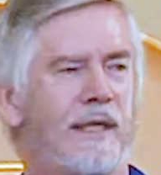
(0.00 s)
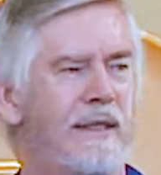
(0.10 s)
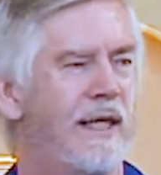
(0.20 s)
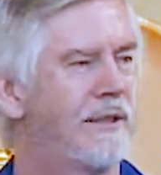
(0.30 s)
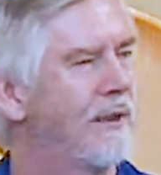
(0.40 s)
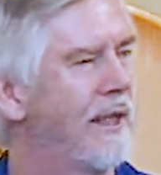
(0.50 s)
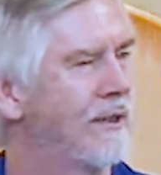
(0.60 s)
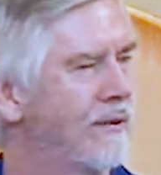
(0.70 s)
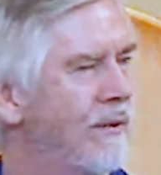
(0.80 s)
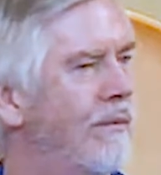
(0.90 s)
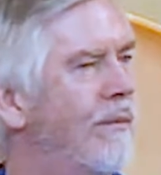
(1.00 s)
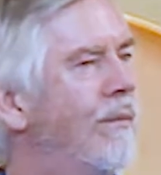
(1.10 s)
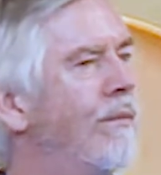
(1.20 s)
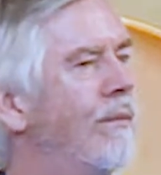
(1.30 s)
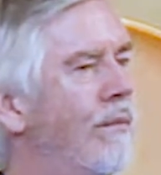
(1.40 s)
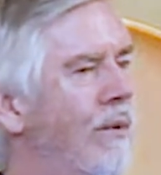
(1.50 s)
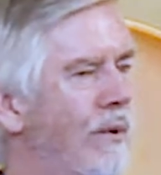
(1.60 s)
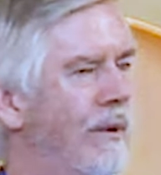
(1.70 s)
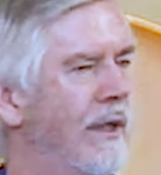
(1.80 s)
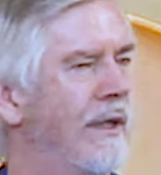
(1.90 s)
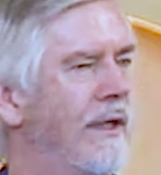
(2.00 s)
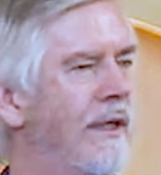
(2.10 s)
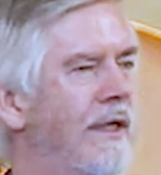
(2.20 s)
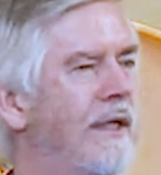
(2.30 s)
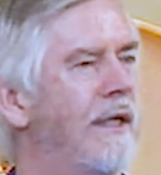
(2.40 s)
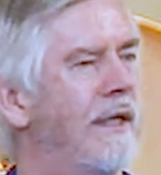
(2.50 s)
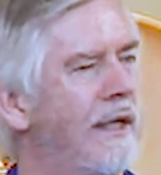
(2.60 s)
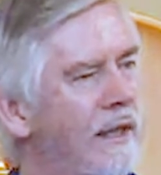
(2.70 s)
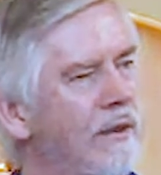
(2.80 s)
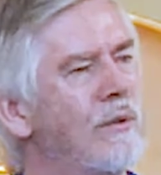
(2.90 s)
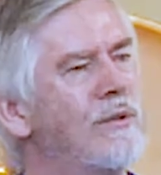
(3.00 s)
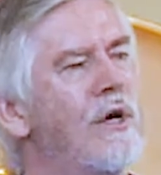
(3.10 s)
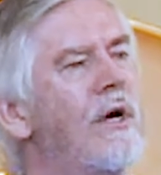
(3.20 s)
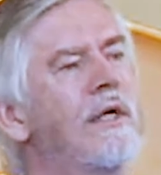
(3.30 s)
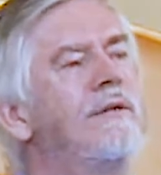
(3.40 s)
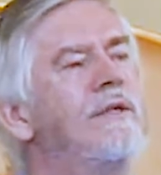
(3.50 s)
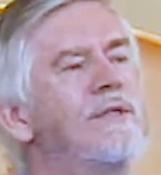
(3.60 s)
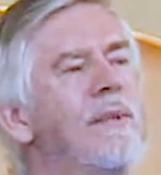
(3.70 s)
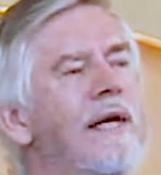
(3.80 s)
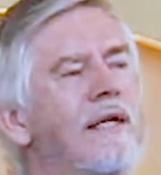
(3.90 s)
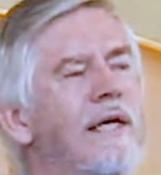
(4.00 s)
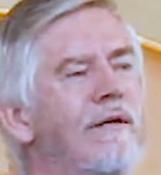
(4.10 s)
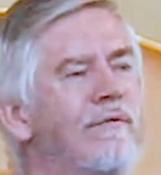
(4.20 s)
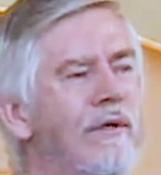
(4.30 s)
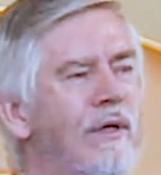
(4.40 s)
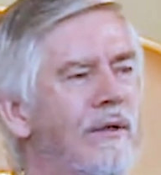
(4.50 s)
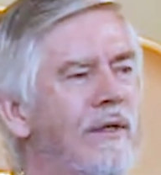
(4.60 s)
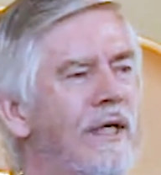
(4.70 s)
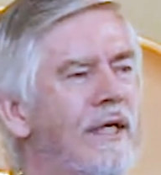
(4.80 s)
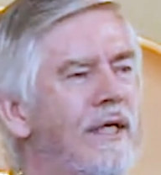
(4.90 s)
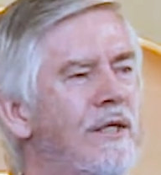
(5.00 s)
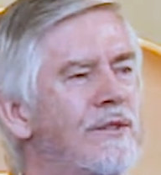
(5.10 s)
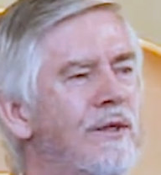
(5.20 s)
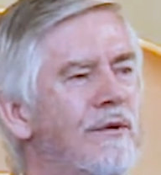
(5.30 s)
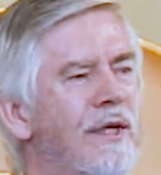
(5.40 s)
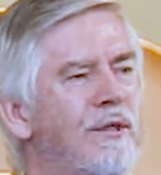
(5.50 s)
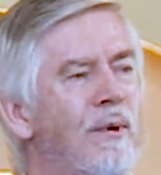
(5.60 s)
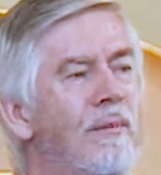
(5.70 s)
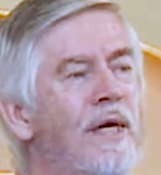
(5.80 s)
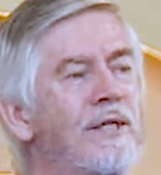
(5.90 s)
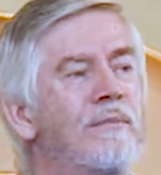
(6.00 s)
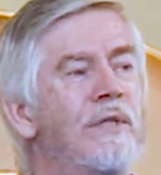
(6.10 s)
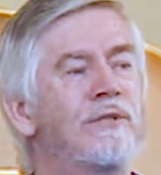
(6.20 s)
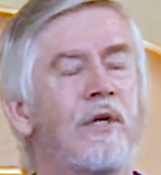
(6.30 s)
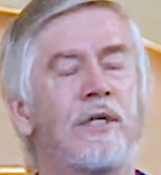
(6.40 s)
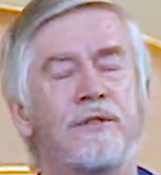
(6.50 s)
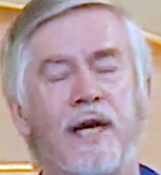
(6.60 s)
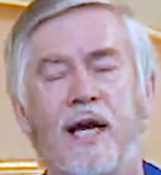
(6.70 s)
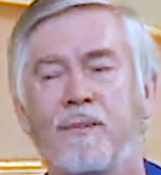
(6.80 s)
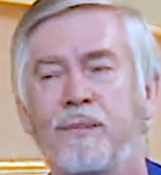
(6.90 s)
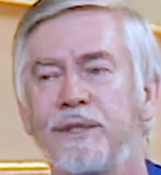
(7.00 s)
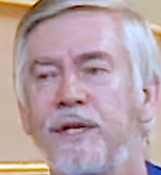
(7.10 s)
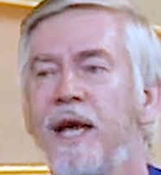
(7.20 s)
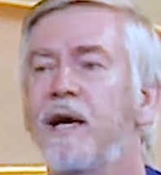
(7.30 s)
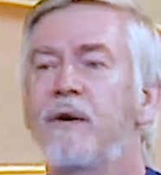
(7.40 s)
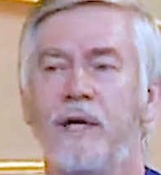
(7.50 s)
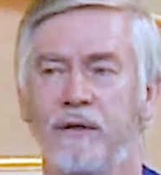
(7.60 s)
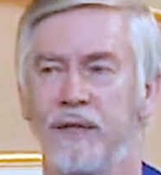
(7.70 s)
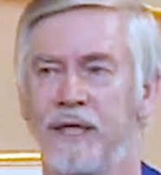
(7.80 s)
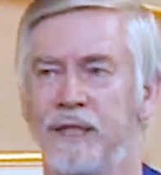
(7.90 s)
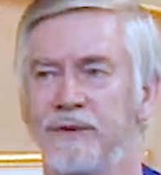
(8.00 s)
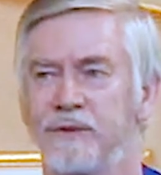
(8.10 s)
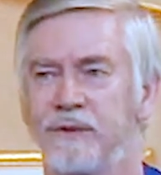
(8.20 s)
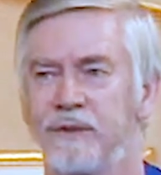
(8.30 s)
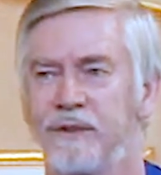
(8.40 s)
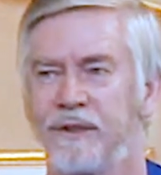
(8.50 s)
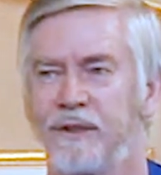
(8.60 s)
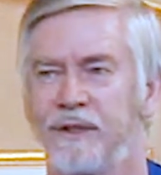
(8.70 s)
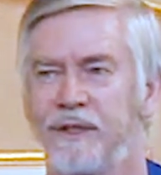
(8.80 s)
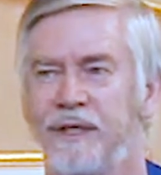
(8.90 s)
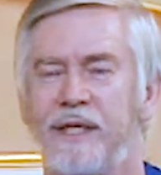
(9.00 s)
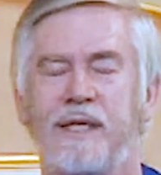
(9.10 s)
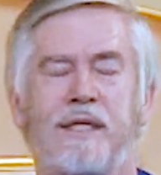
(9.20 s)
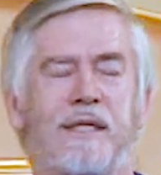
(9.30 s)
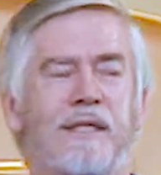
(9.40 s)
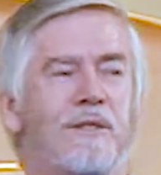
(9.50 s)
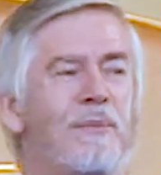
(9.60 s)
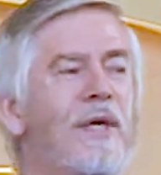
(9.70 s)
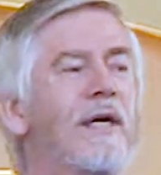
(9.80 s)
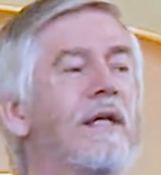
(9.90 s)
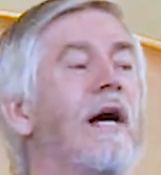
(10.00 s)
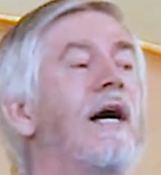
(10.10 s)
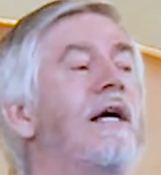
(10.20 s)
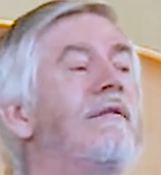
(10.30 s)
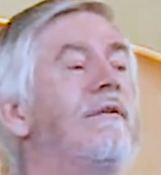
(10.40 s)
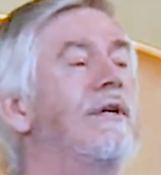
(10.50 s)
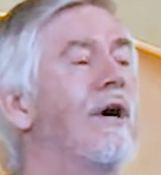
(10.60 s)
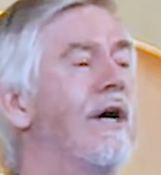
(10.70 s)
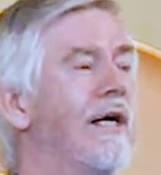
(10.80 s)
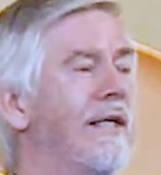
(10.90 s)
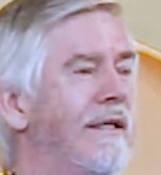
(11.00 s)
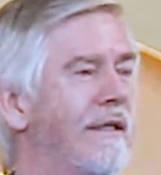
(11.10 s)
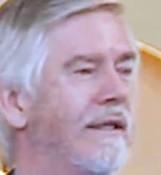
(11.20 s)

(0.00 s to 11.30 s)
And that attracts more. And it goes on in this magnetic flow. So that the momentum that starts to happen now in our lives is being alive in God.